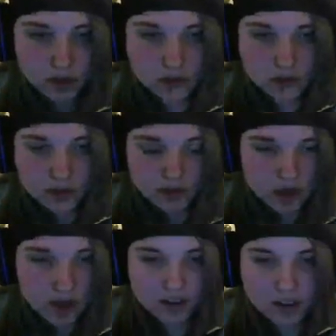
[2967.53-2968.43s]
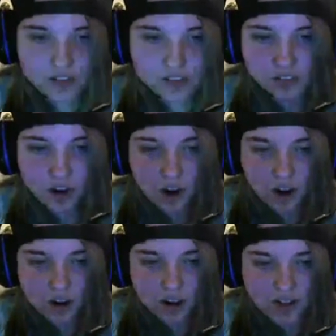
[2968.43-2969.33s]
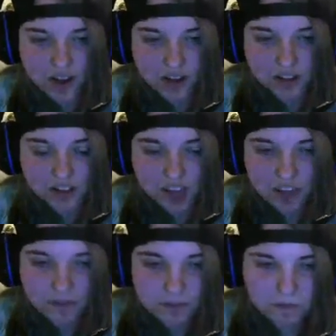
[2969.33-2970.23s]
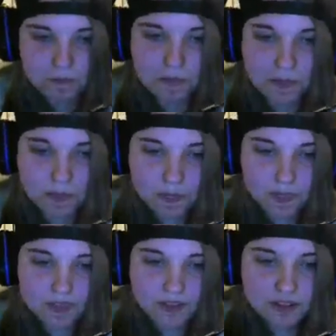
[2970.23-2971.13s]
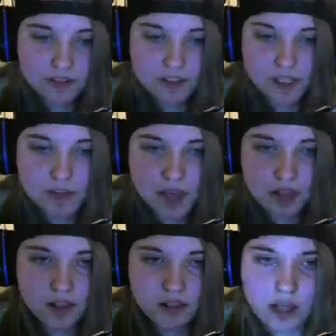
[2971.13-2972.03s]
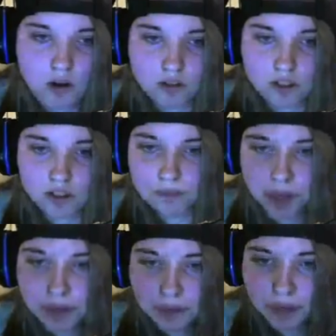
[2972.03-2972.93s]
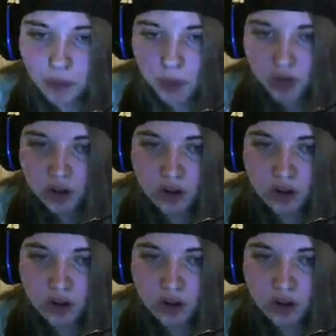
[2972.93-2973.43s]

Ah, gosh darn, I thought I was safe. Leave me alone, you bubble butt weirdo.